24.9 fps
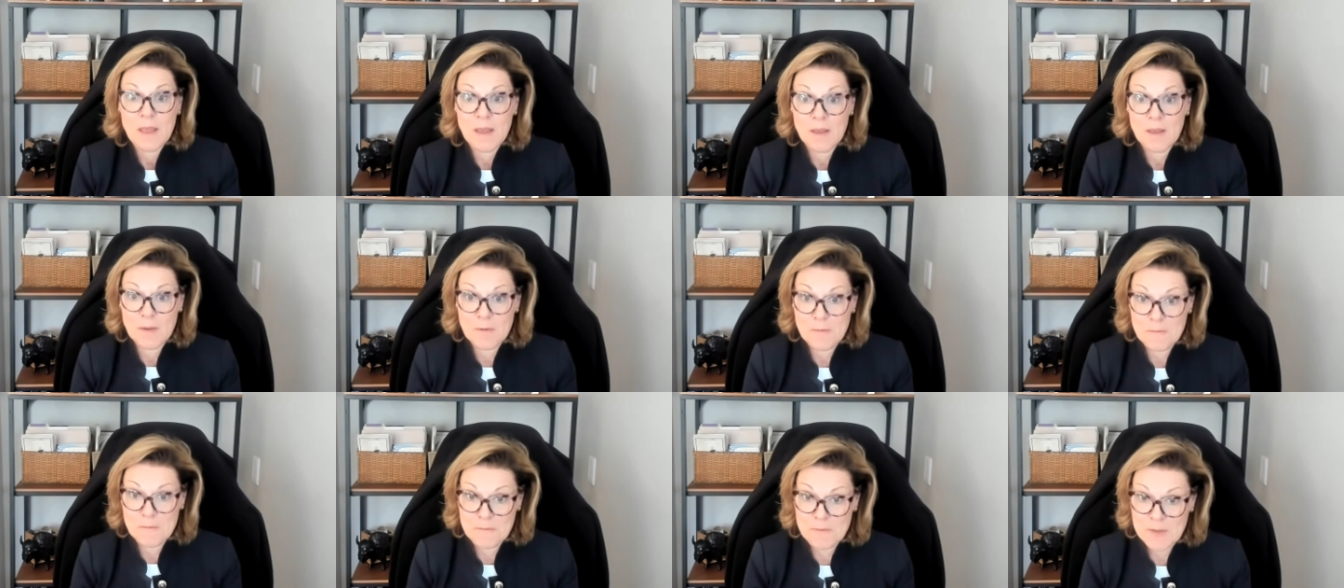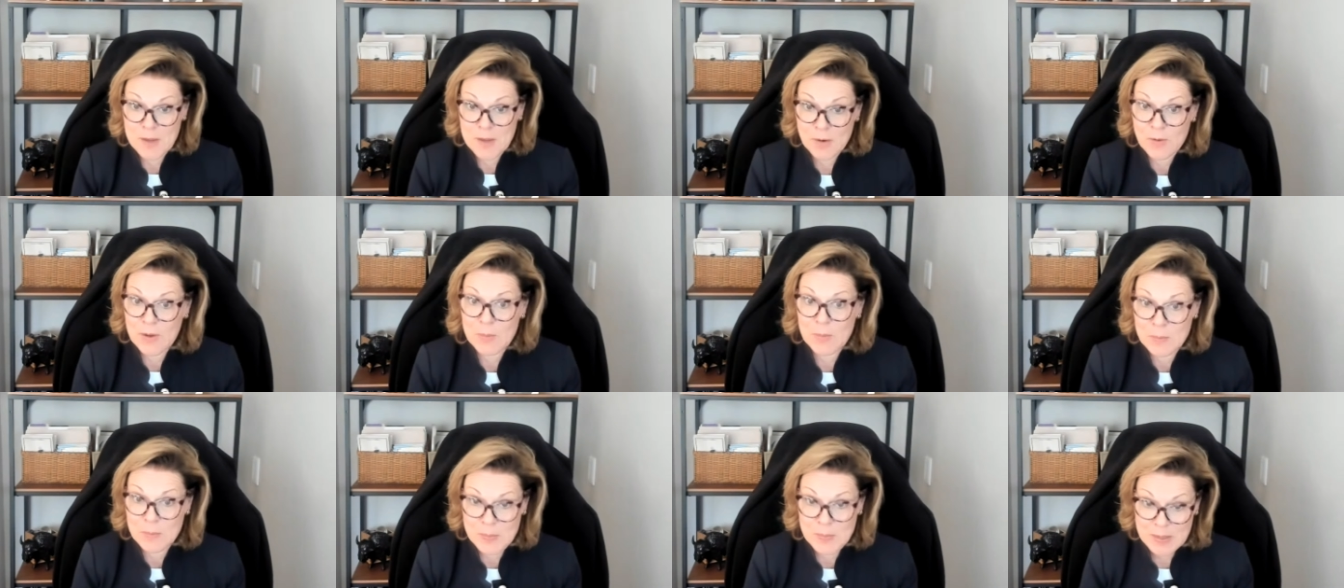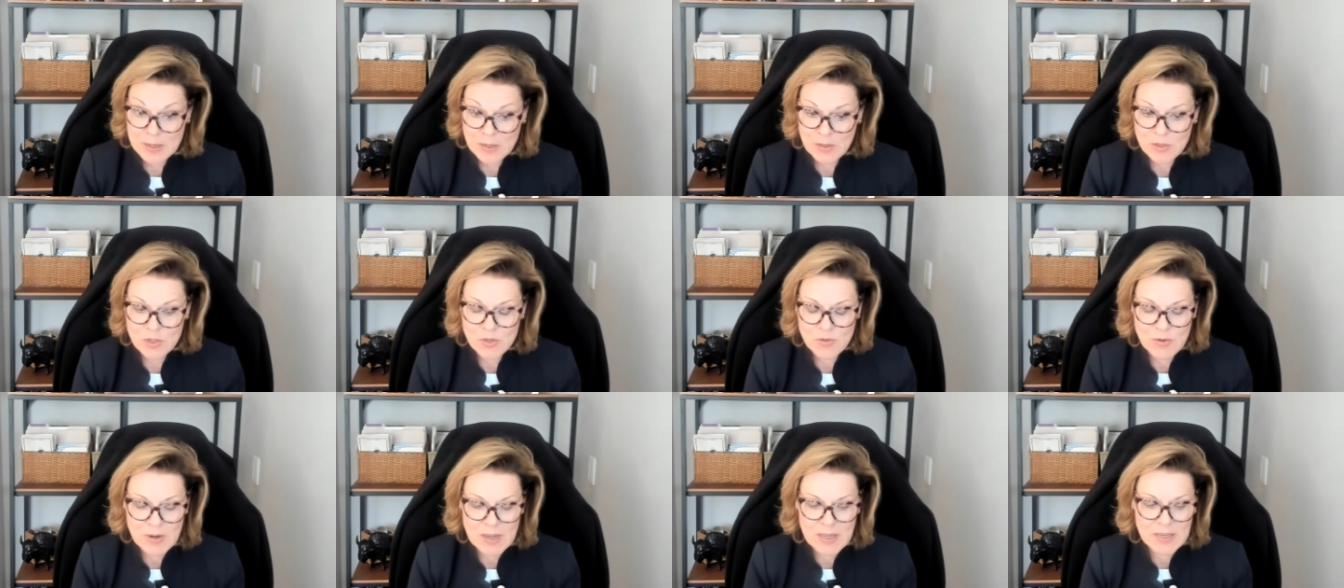a very
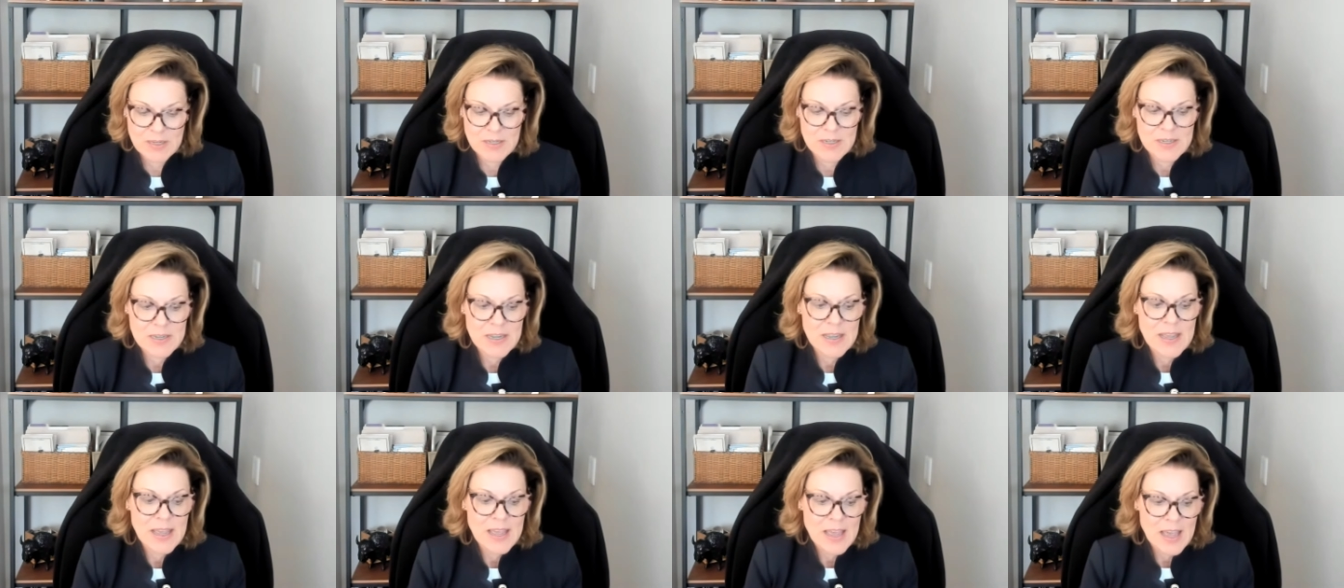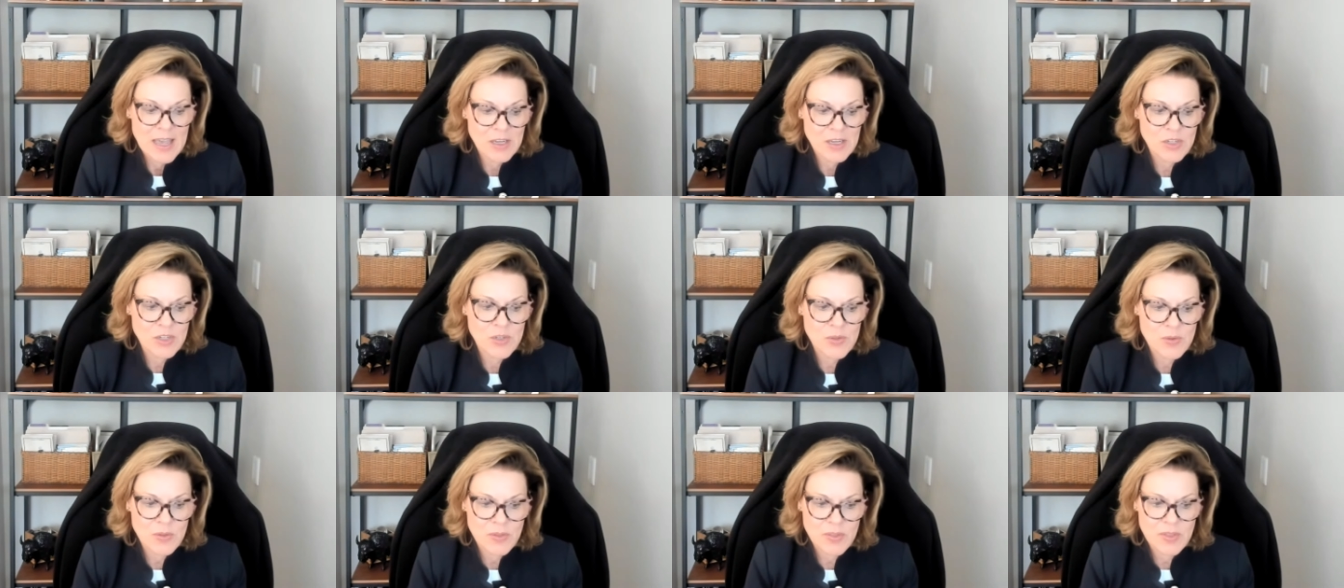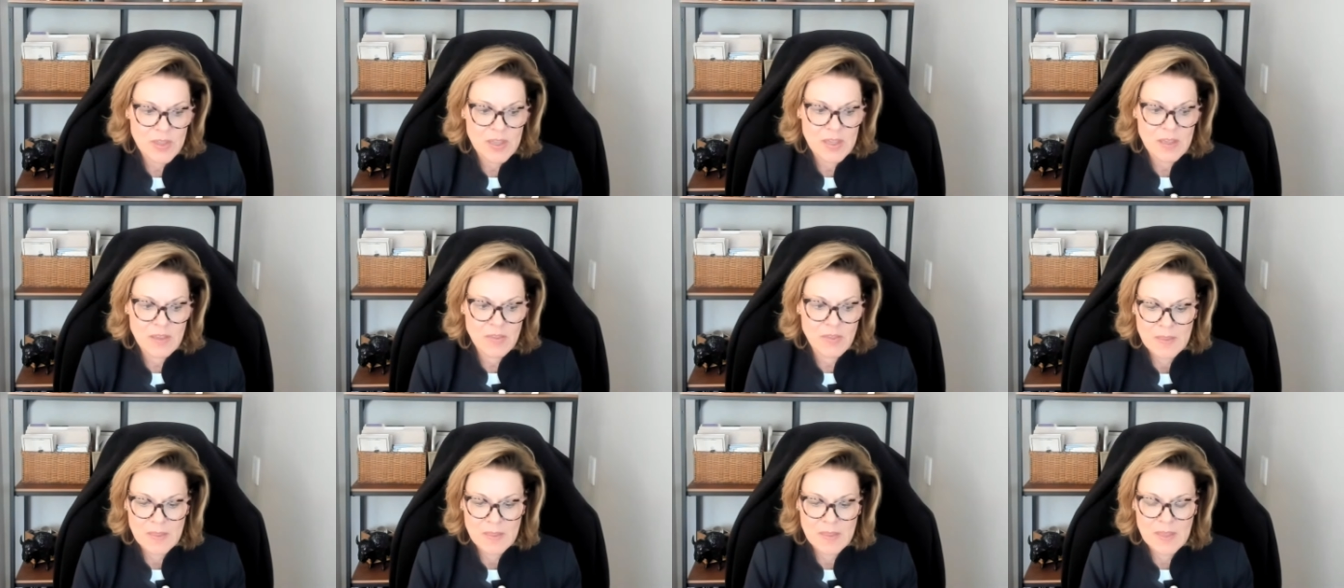big trend. I do
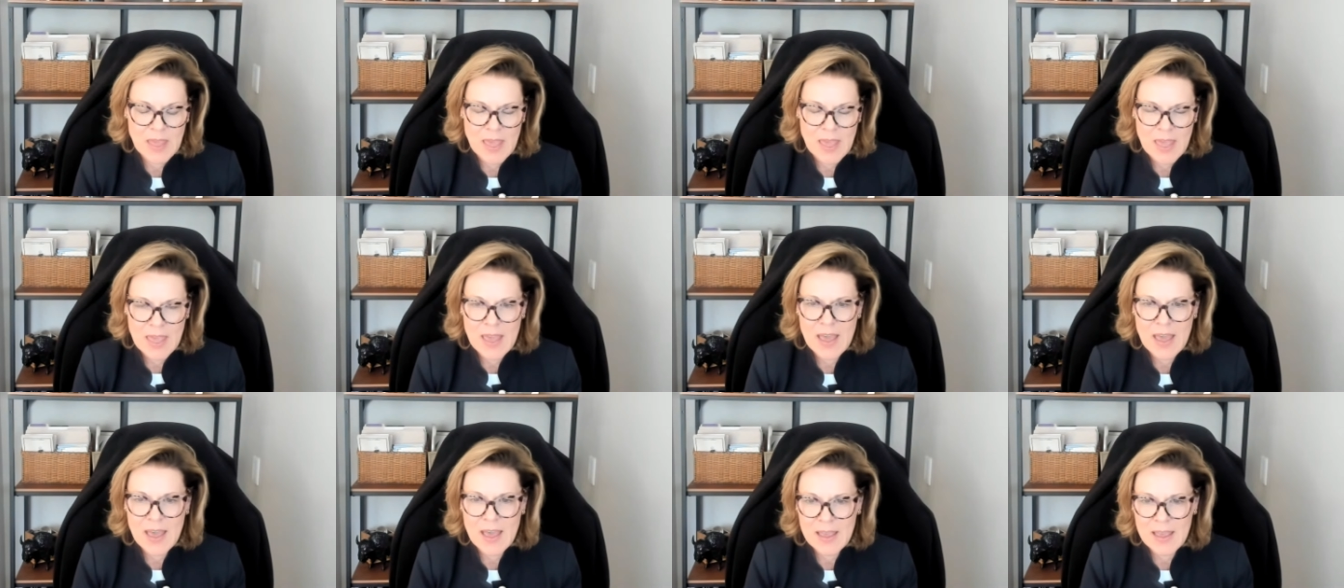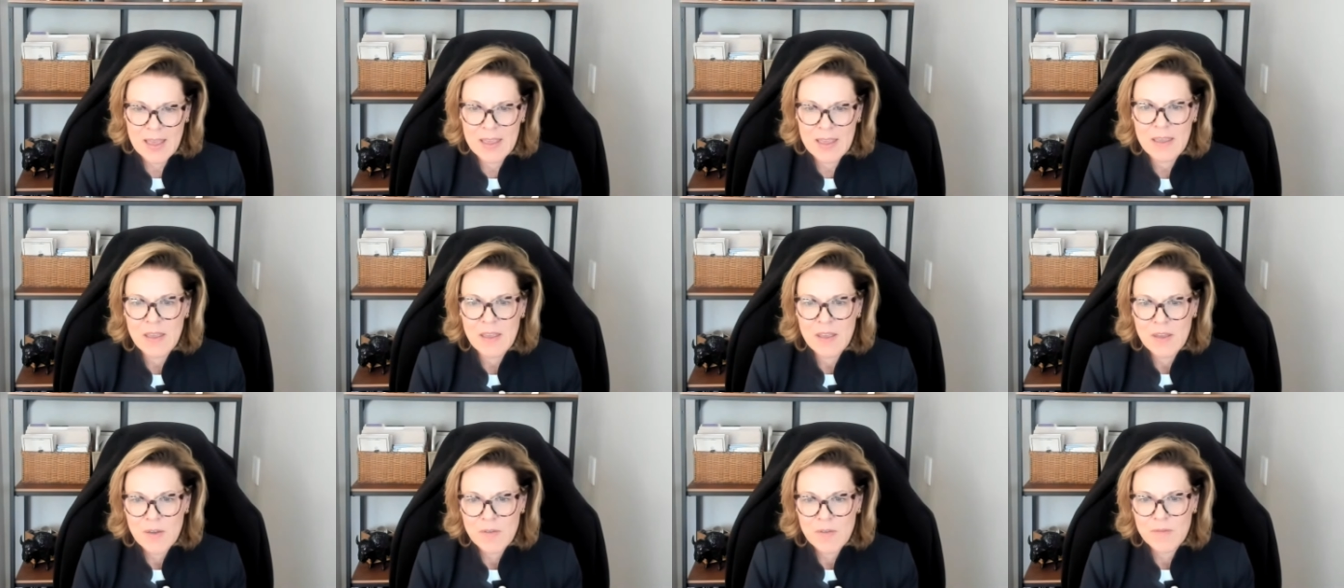think the AI